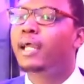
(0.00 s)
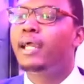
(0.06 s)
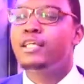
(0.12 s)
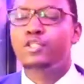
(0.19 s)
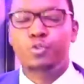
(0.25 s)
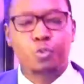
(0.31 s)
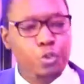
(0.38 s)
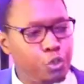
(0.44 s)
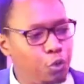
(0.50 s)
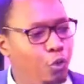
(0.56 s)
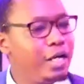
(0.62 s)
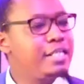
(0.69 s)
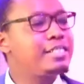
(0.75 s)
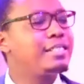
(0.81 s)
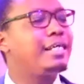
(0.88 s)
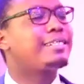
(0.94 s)
is to show
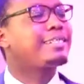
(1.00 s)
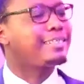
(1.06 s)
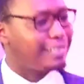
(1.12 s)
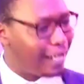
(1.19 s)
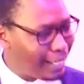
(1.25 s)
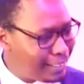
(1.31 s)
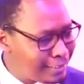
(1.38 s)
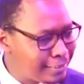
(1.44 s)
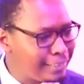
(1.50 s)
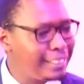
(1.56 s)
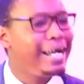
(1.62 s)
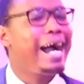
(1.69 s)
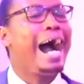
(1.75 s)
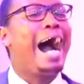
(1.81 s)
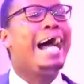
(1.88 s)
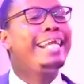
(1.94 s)
us that Christ
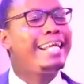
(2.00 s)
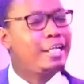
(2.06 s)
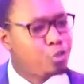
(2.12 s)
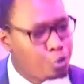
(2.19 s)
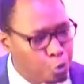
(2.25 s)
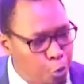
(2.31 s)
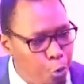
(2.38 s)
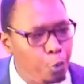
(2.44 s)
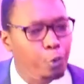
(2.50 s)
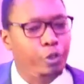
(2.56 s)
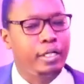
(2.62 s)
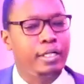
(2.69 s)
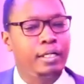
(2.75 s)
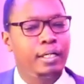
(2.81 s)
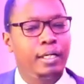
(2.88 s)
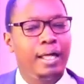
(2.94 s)
understood